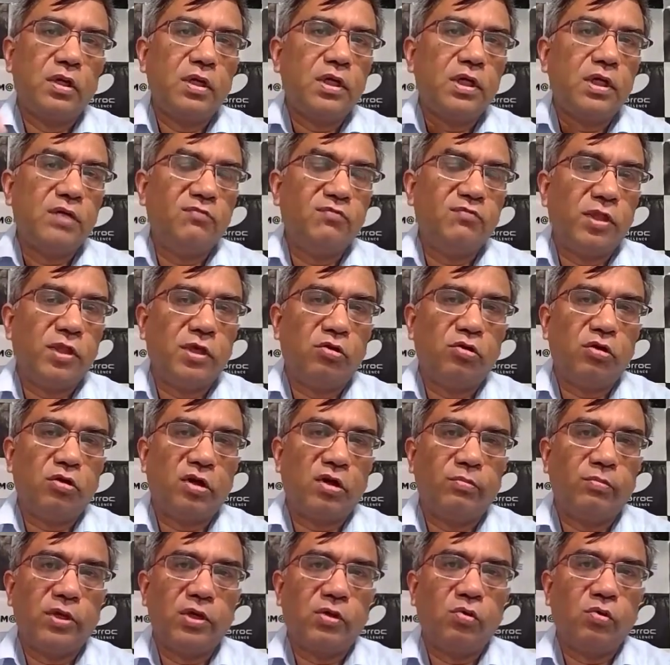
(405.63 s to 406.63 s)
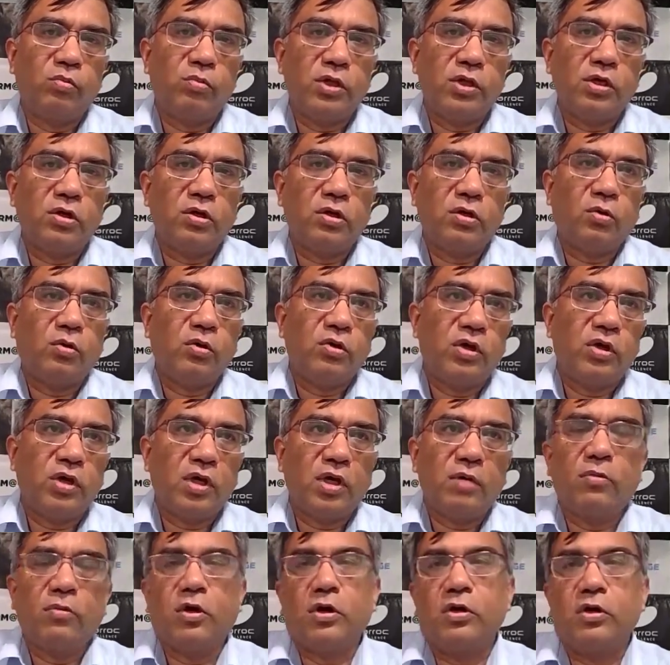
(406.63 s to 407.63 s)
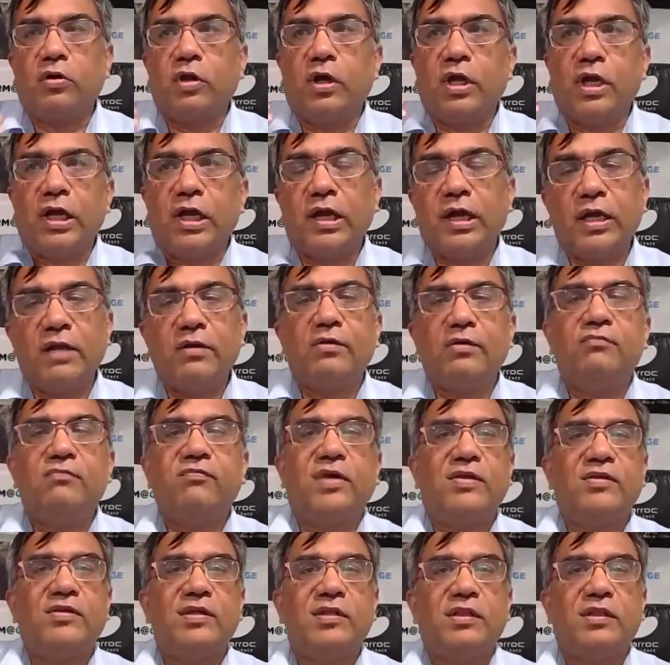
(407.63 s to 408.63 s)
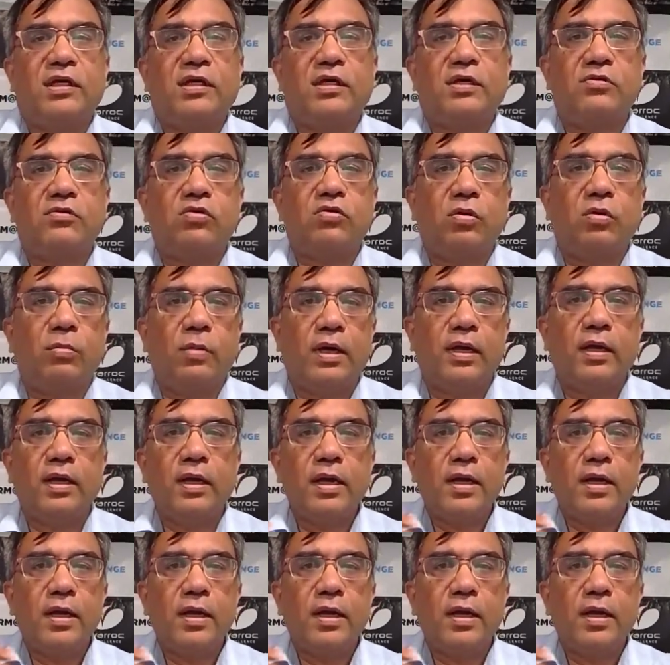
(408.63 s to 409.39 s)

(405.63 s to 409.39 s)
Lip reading: whether you're a B2B or OEM or you're directly facing the customer,